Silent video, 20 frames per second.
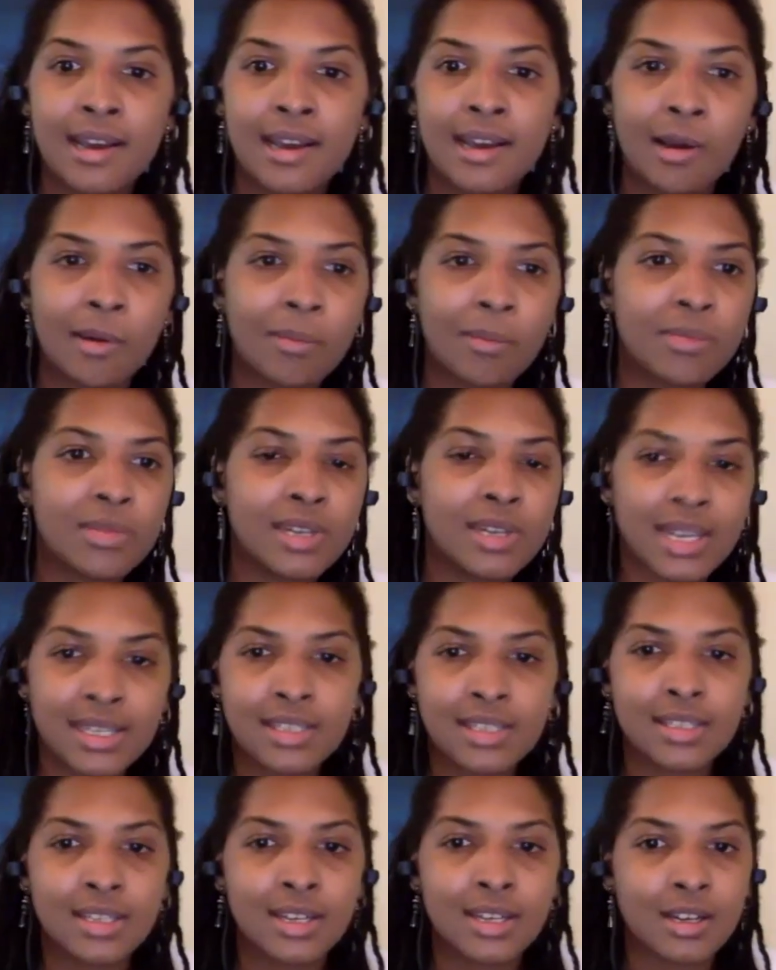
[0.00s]
Um, the
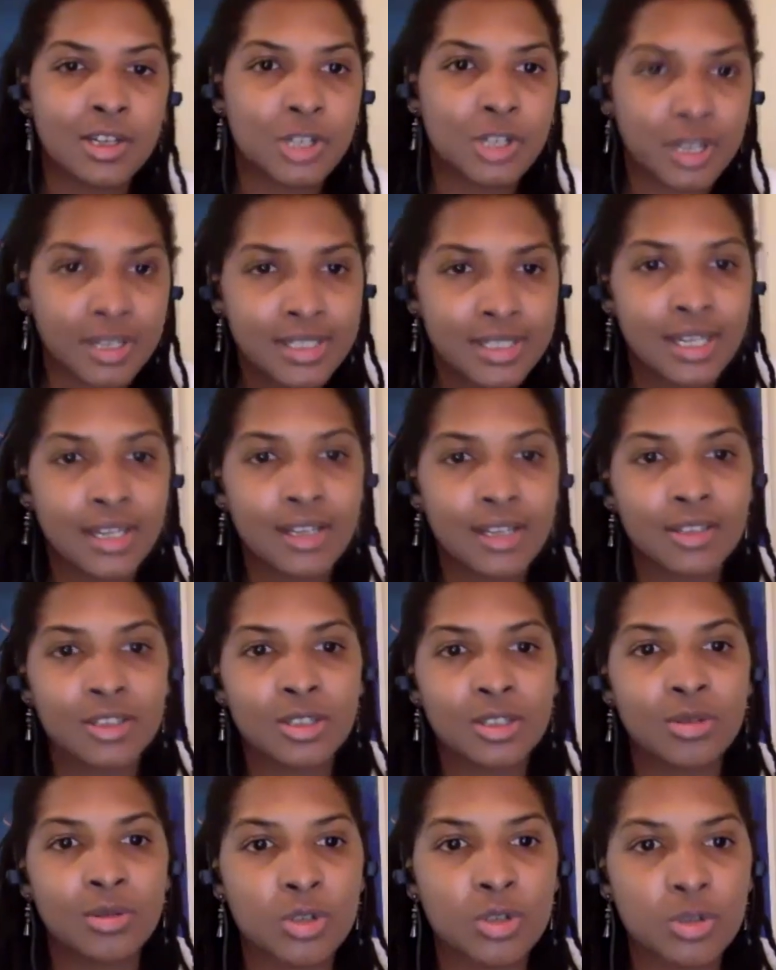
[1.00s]
necessary
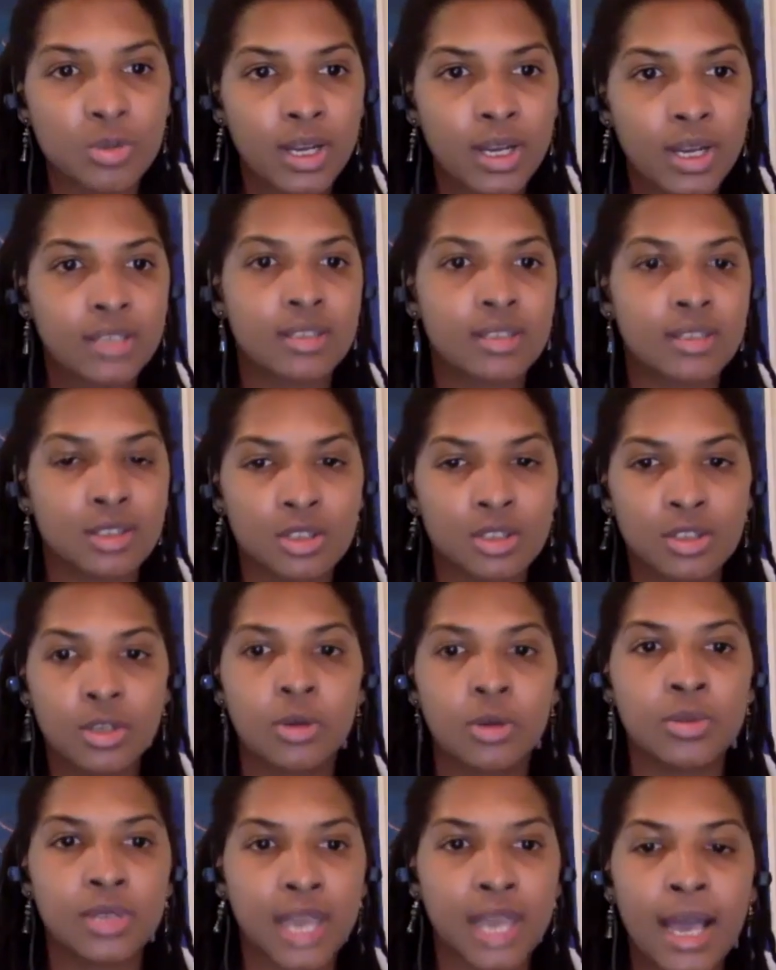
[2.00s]
shutdowns to address and
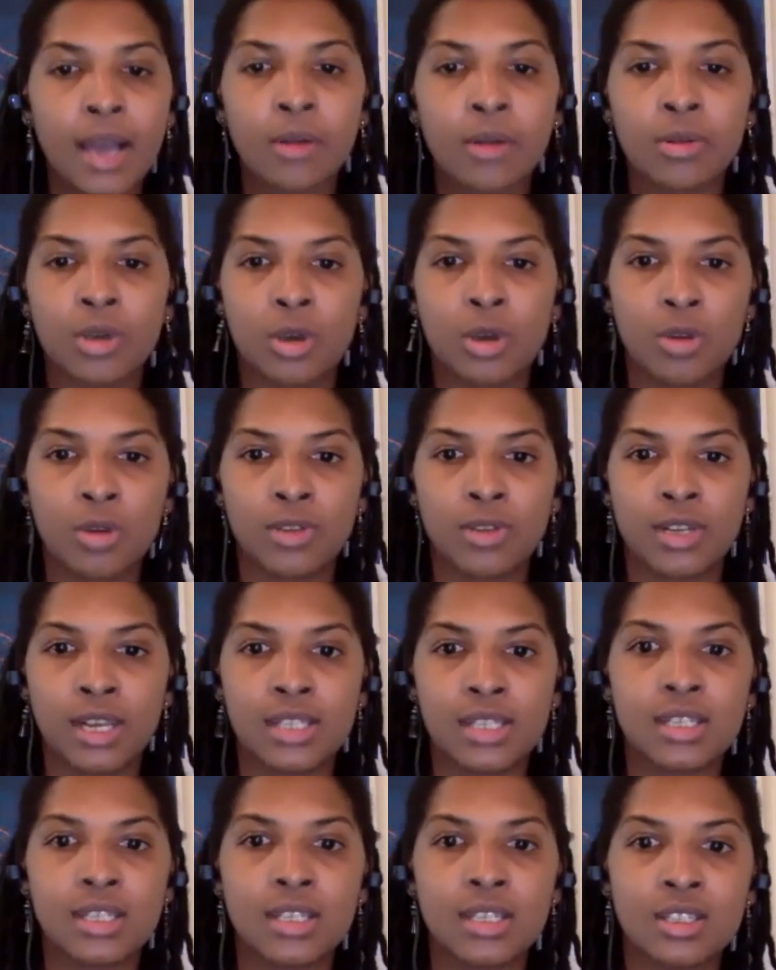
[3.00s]
slow down COVID
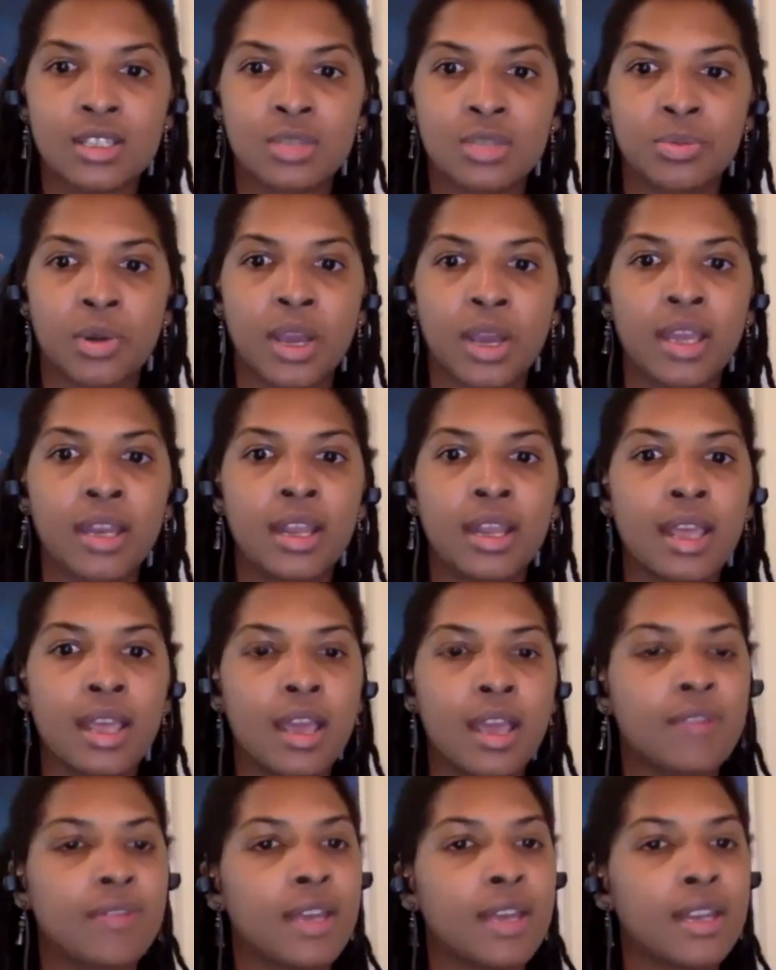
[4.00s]
nineteen spread
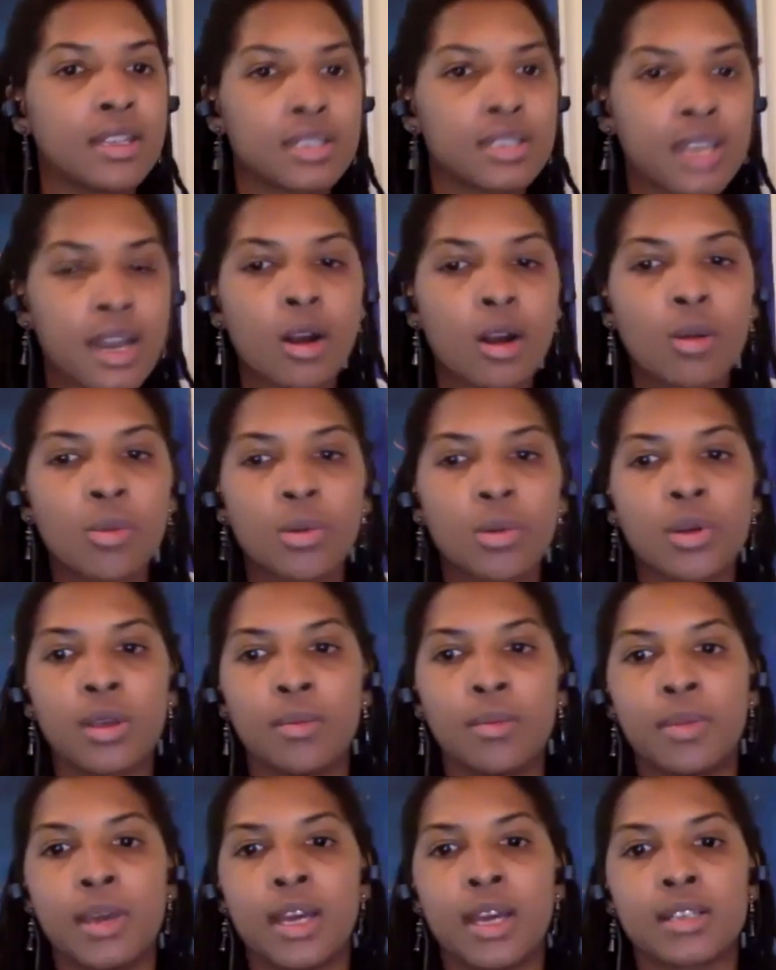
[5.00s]
have had a terrible
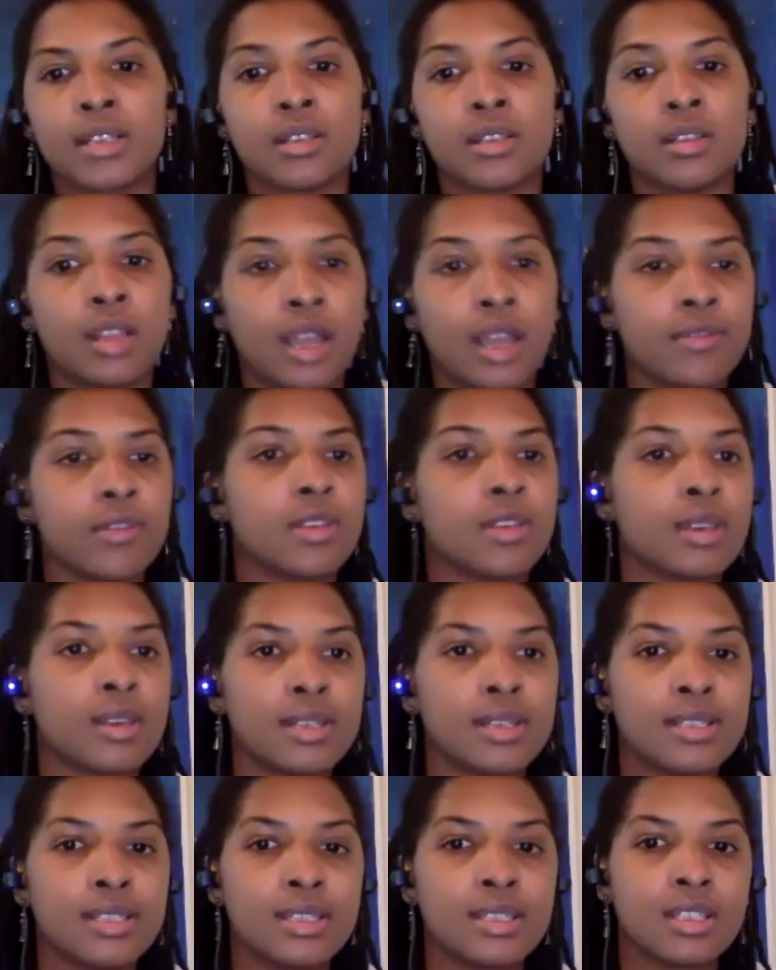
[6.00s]
impact on
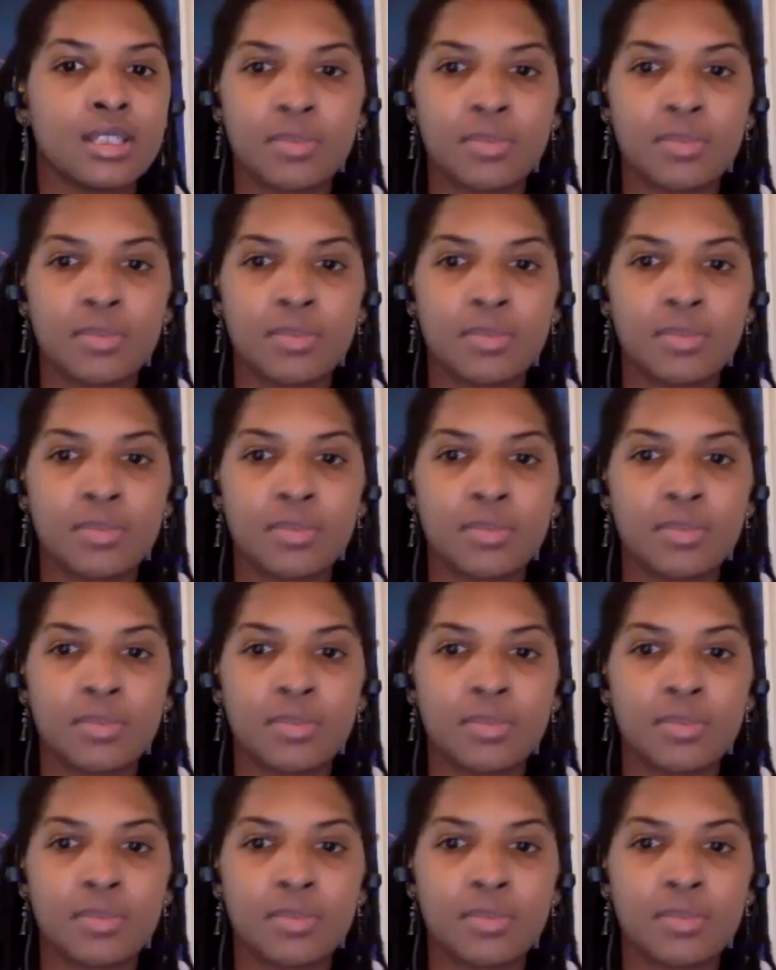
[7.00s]
livelihoods,